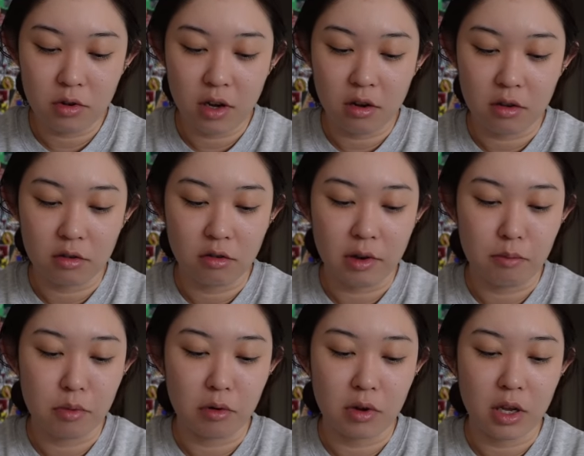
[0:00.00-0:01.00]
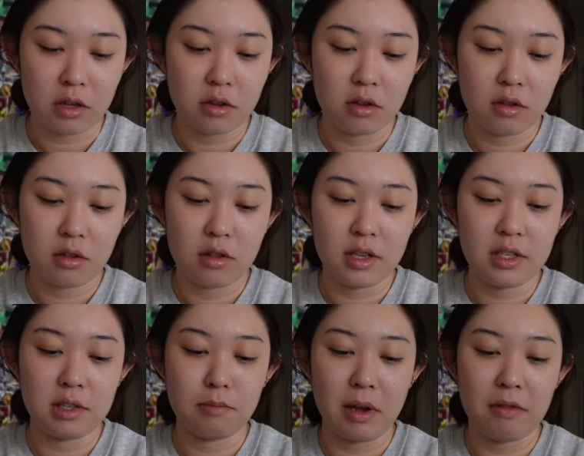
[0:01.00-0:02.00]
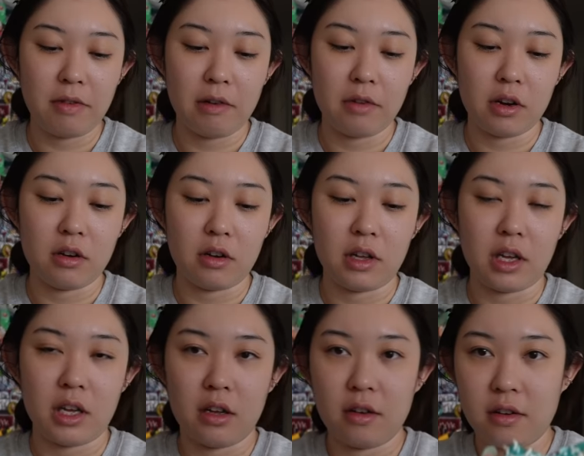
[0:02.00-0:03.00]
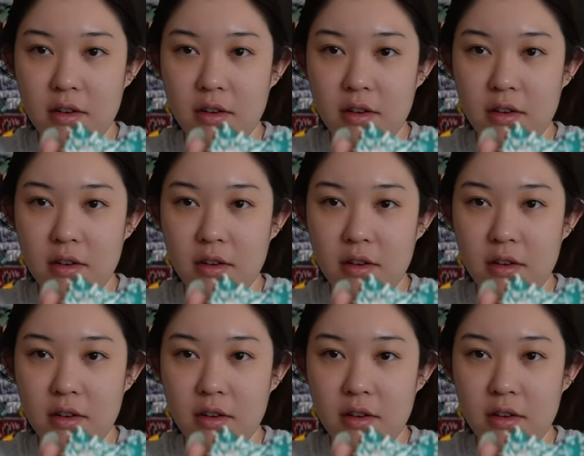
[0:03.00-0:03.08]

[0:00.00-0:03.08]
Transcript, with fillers: oh no, I broke it. This is my favorite cookie.